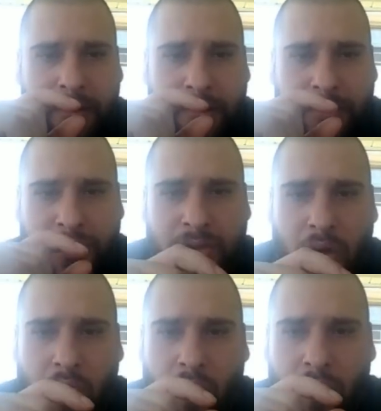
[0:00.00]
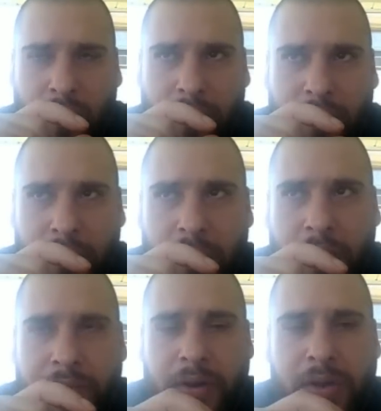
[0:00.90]
So
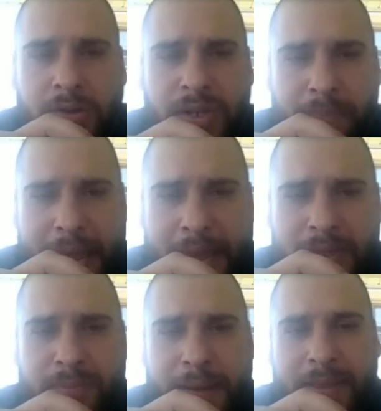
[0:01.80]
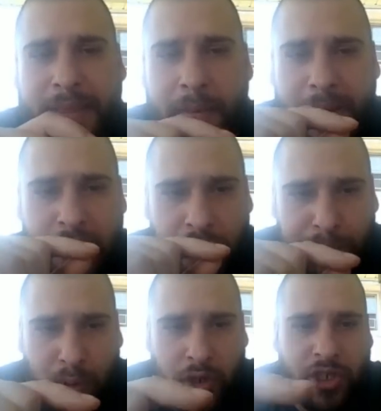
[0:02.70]
if you're using backspin, that means you're
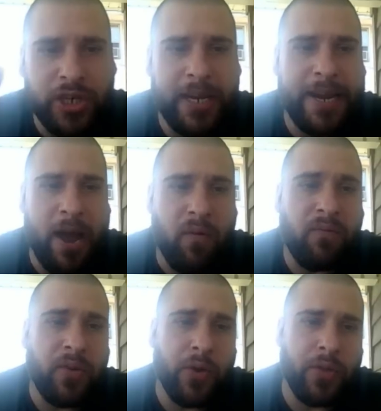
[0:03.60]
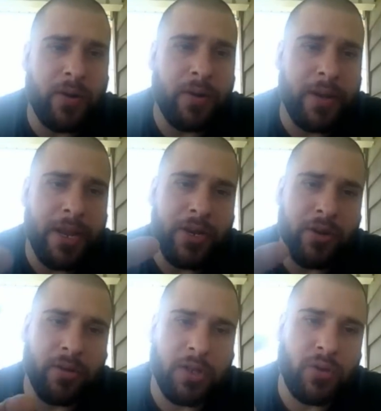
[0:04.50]
pushing it out further and
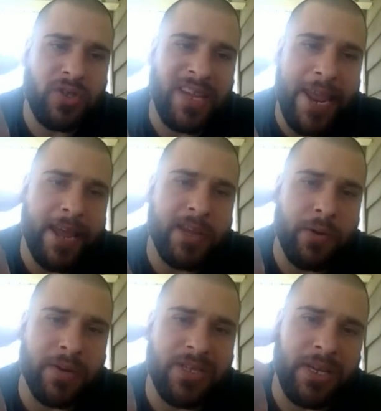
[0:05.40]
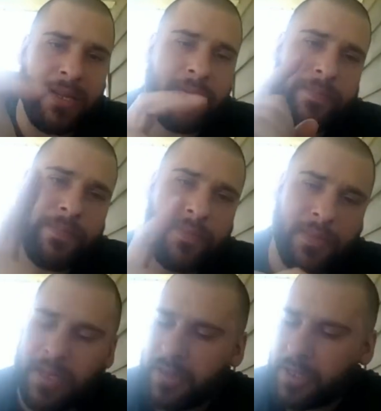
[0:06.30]
you're losing accuracy.
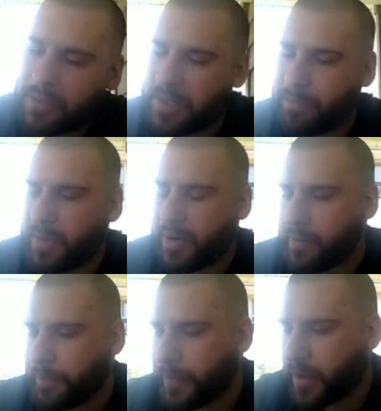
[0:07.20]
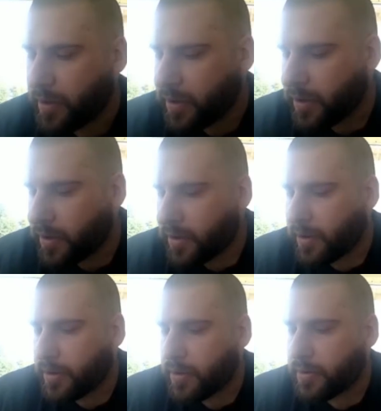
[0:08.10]
Neat little tip there.
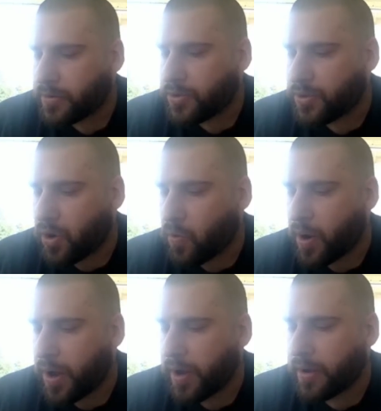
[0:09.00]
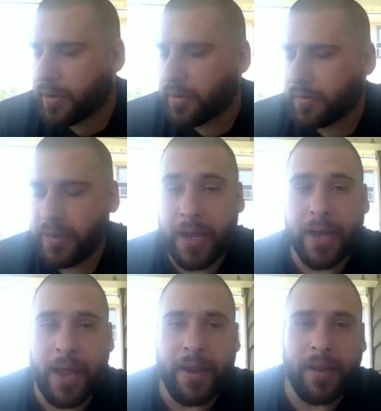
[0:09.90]
So
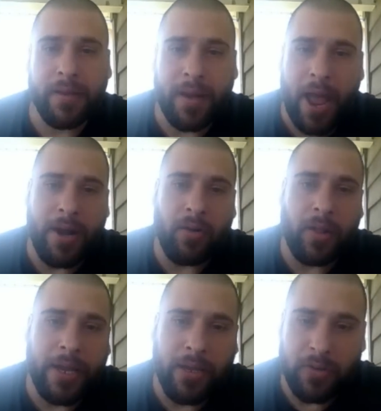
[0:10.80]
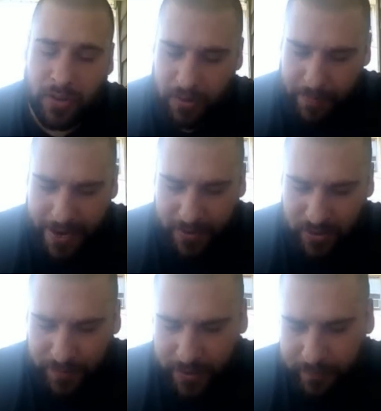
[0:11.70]
yeah, I don't like using the
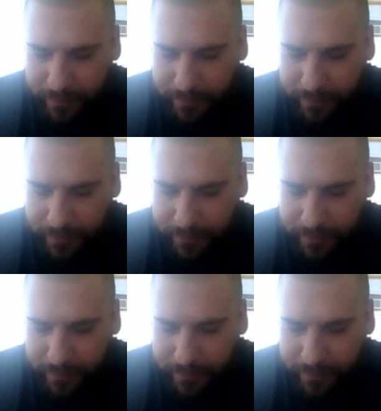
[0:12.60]
backspin.